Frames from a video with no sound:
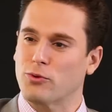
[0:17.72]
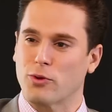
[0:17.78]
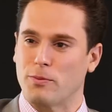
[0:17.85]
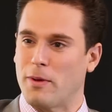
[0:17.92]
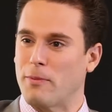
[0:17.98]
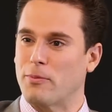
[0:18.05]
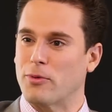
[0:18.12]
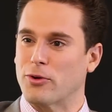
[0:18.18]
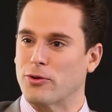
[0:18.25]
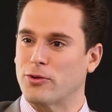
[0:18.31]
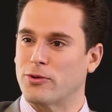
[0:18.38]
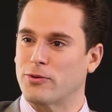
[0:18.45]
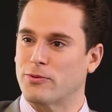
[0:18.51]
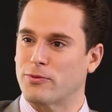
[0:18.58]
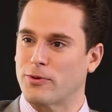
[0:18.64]
remember
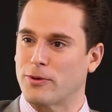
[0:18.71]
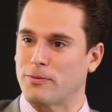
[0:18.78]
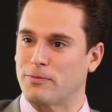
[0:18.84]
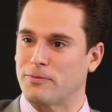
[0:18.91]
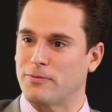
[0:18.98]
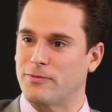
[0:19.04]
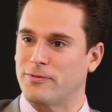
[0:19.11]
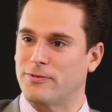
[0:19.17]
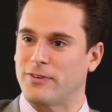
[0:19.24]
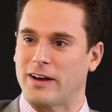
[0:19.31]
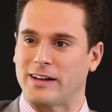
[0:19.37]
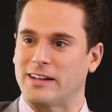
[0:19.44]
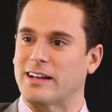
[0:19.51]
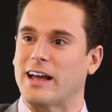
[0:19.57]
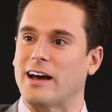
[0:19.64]
from
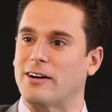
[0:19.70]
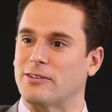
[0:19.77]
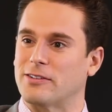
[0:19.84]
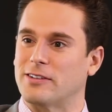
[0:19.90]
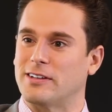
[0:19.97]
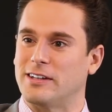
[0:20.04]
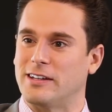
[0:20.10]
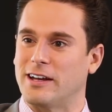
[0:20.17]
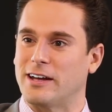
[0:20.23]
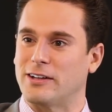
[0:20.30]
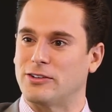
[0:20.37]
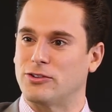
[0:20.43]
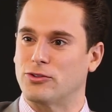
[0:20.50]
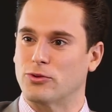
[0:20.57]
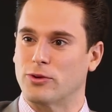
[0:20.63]
finding out he
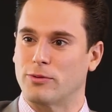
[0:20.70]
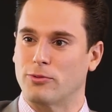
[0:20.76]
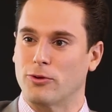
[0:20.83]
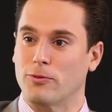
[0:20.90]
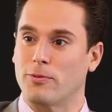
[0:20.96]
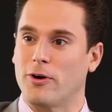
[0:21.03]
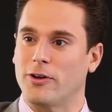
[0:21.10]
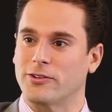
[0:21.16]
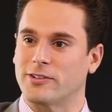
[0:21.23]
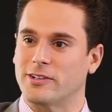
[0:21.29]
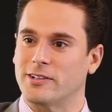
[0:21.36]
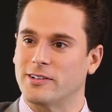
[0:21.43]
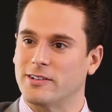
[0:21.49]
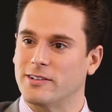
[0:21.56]
had cerebral palsy?